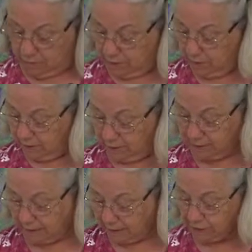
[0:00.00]
We're going to
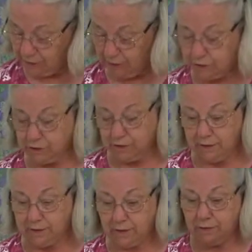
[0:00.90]
attach this to
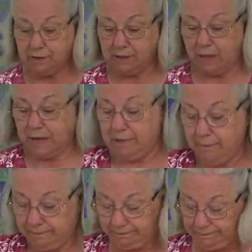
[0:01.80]
this other side.
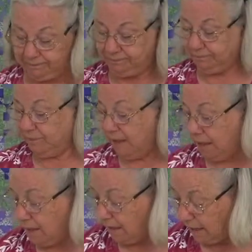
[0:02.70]

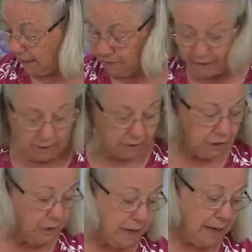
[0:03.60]
And then I'll
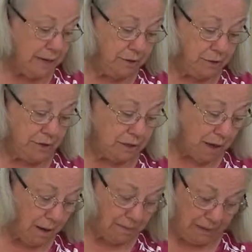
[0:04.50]
show you how to do the
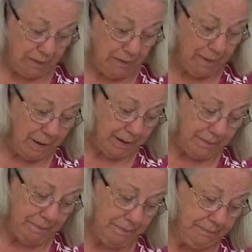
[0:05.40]
top and the bottom.